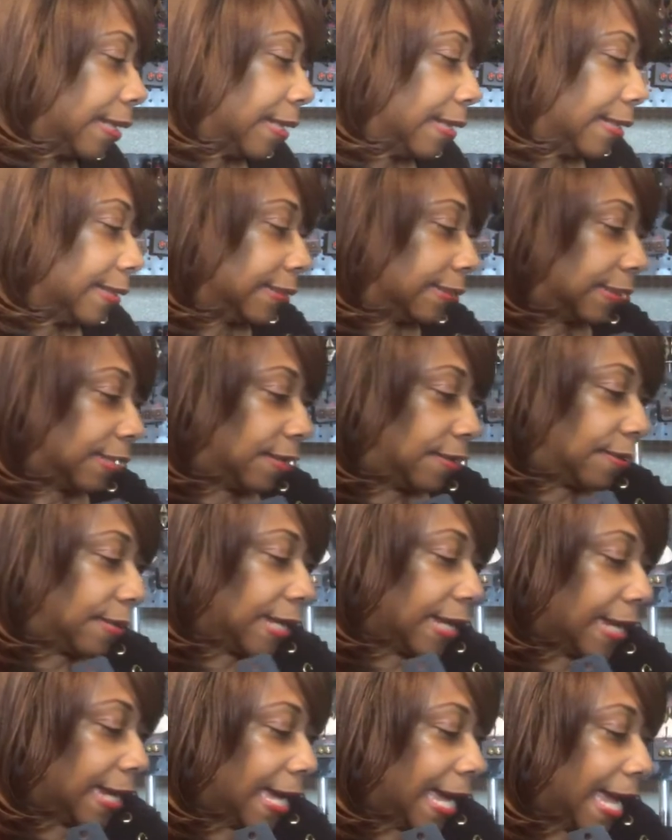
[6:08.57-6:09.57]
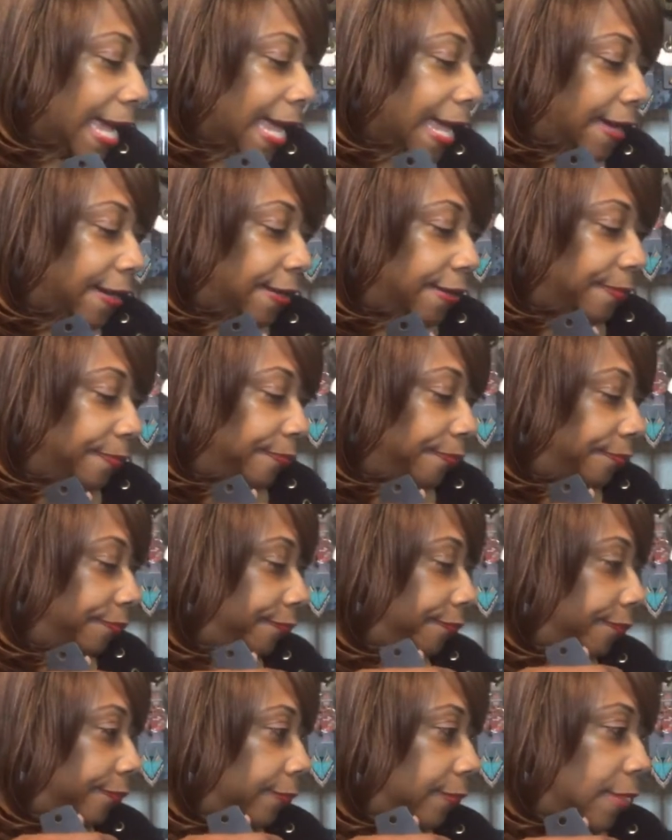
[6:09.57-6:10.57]
So yeah, I
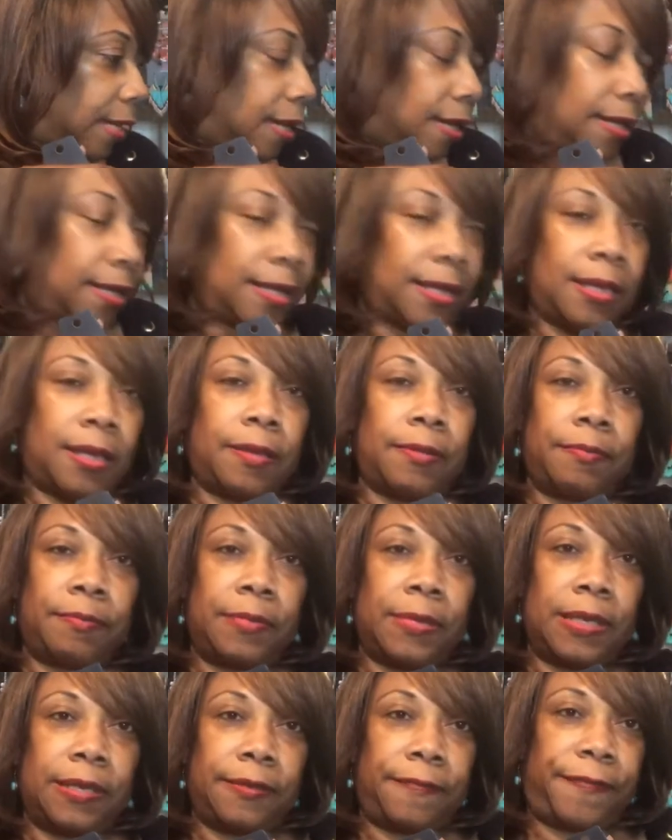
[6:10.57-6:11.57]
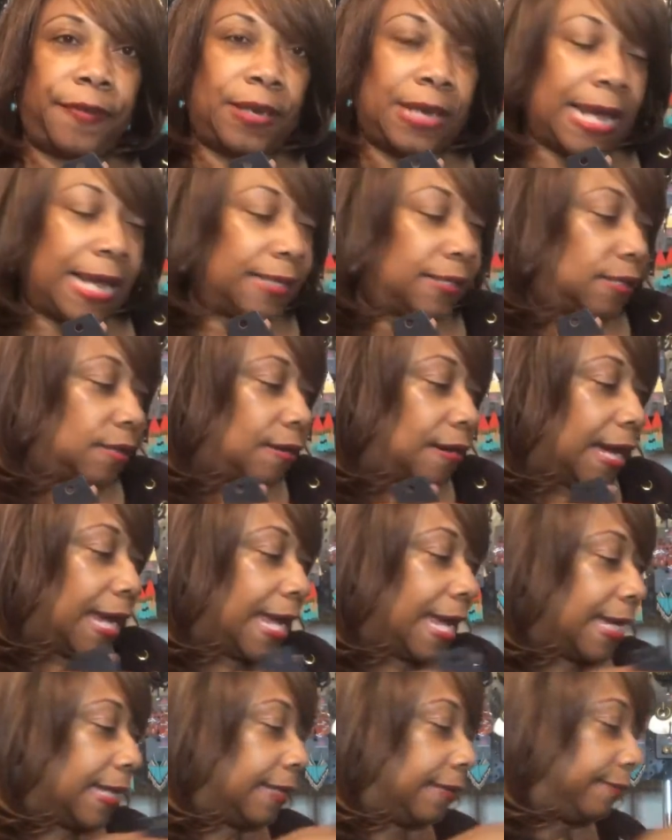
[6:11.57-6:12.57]
a few days ago I
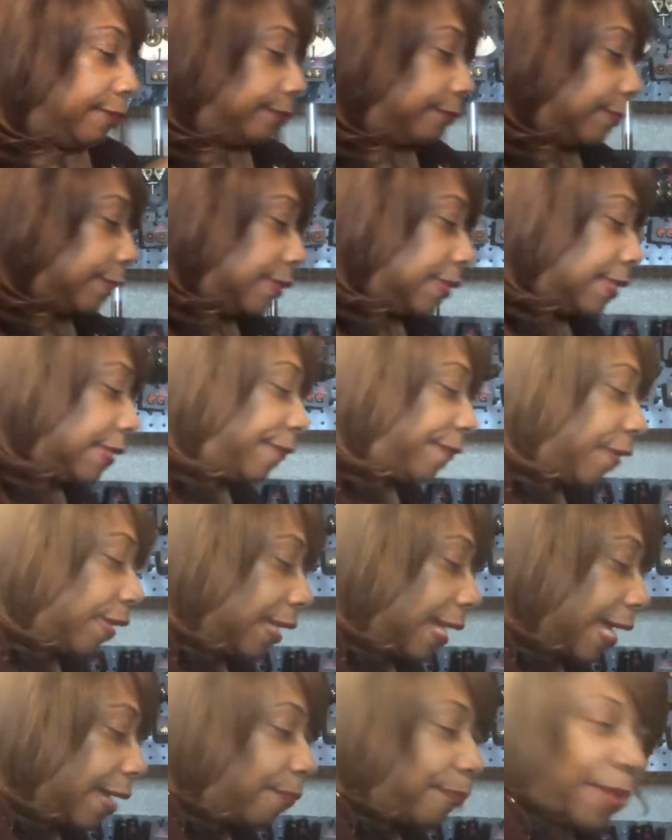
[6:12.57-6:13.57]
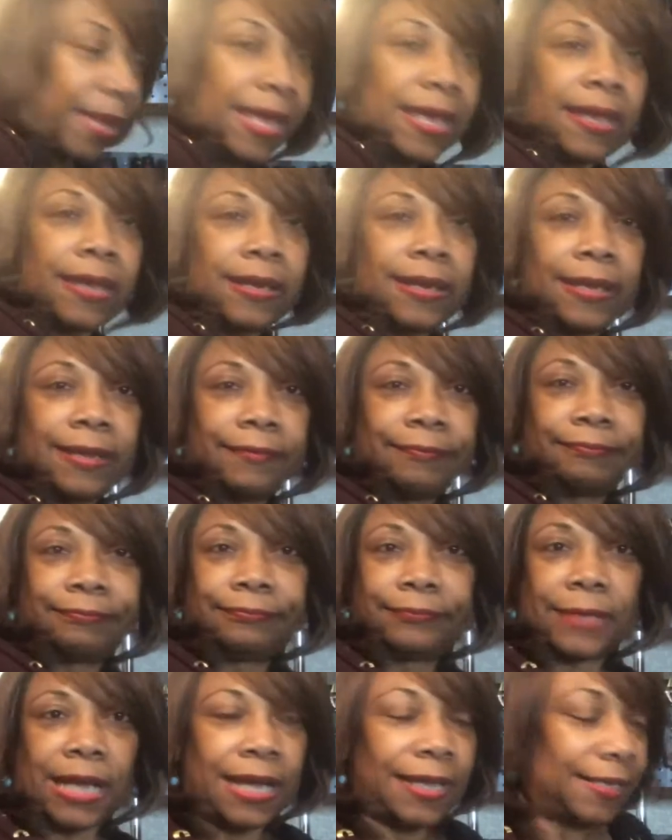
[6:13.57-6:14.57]
had just felt like baking, and
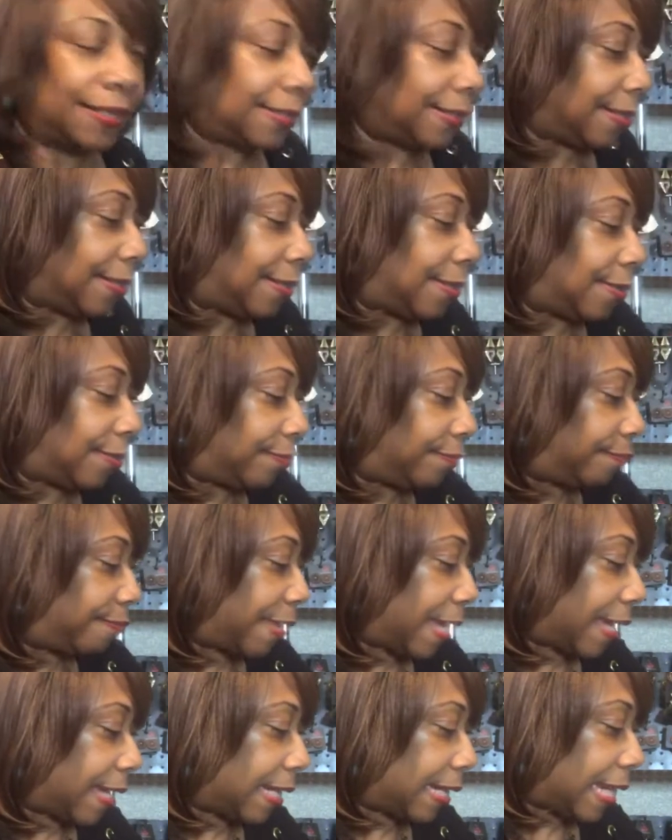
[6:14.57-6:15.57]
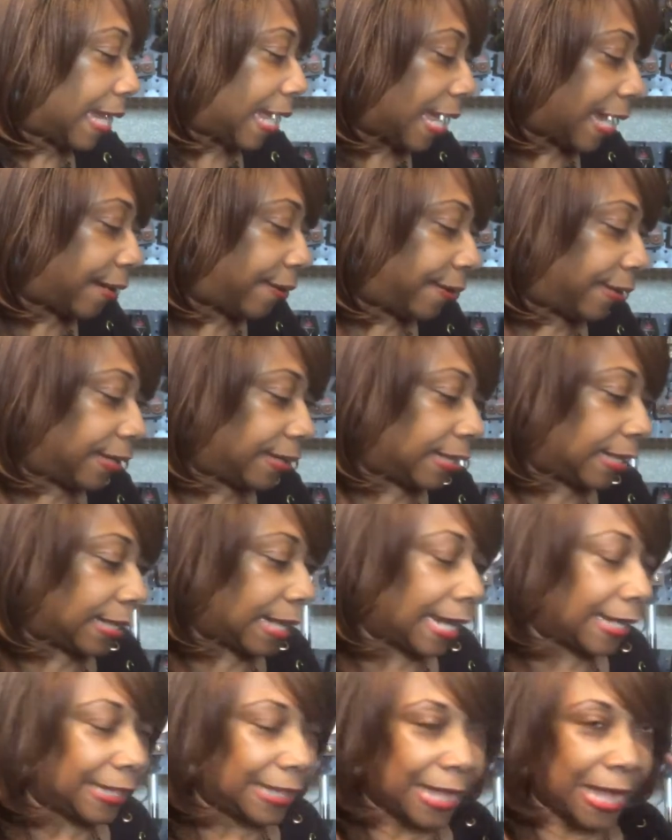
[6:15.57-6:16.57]
I usually don't bake a lot or anything
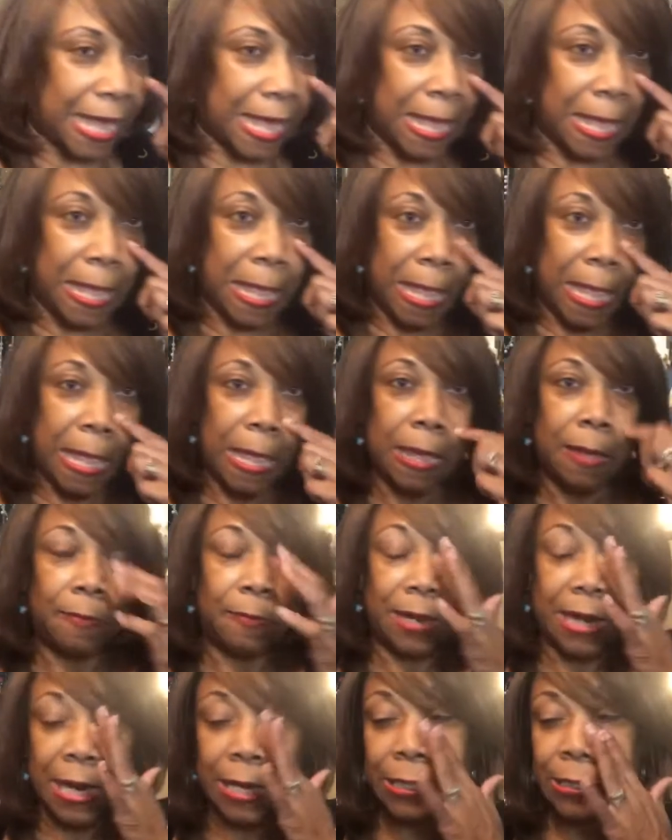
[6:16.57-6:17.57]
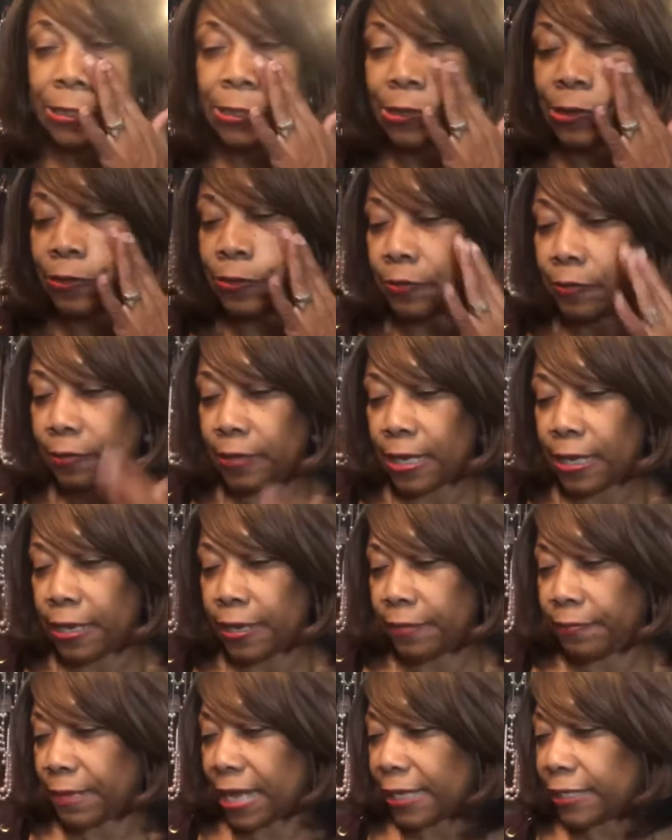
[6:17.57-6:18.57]
like that. When I do,
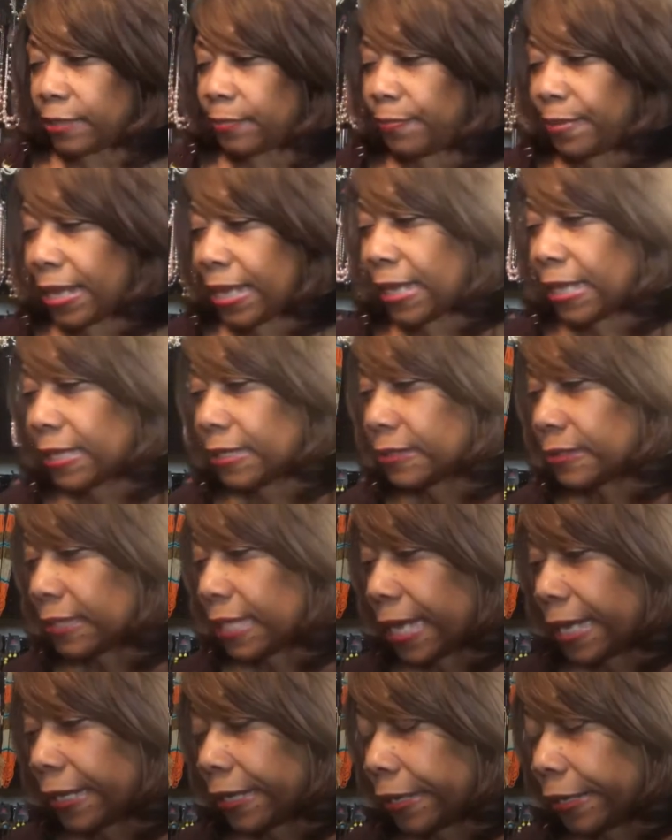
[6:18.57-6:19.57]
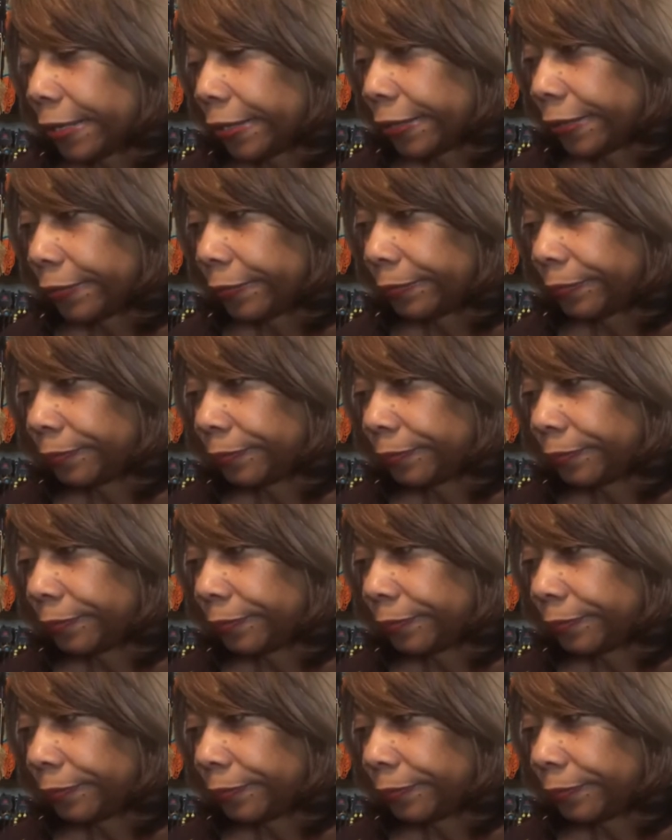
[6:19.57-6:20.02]
like the bake is like either